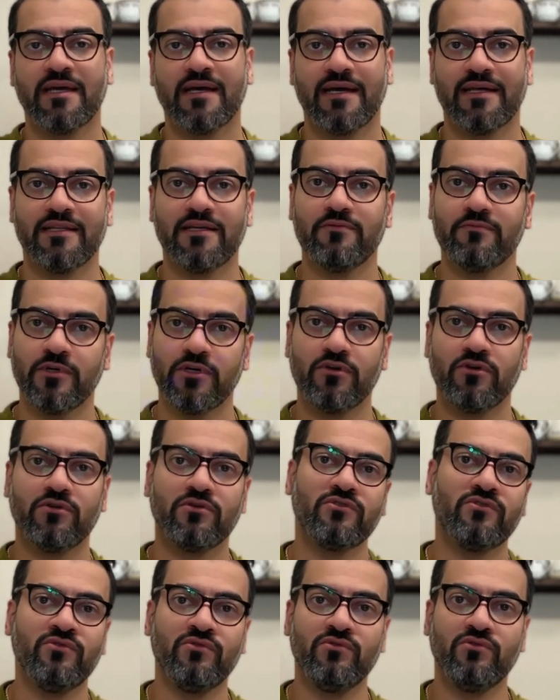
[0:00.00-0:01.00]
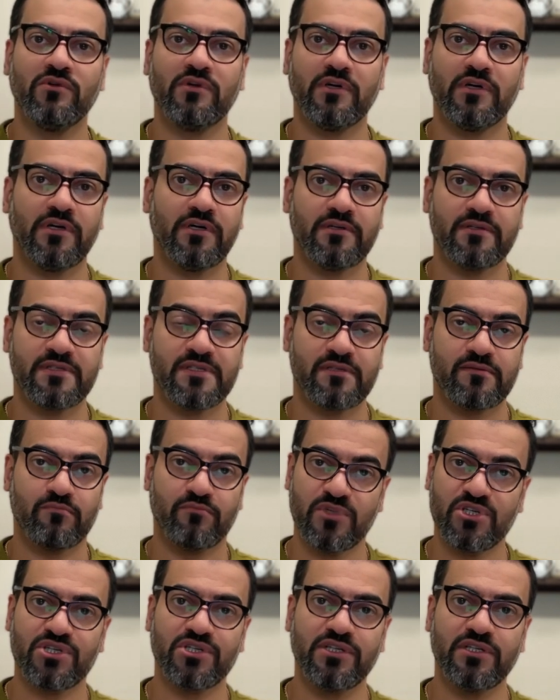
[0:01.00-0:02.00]
And then we go to
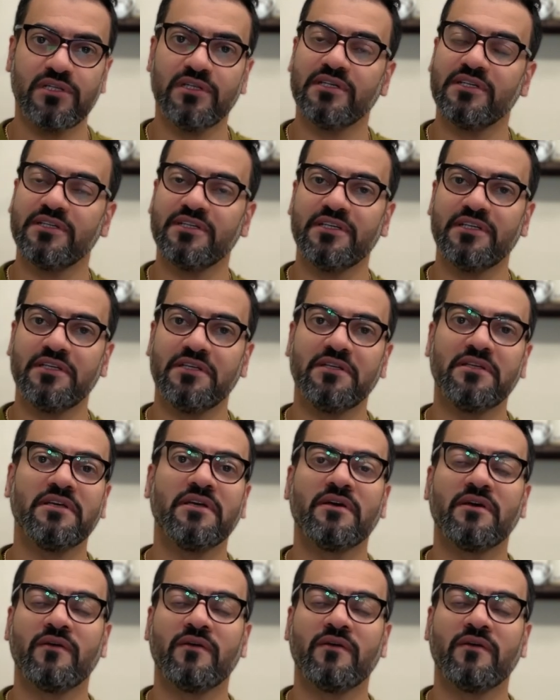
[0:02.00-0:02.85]
machine learning,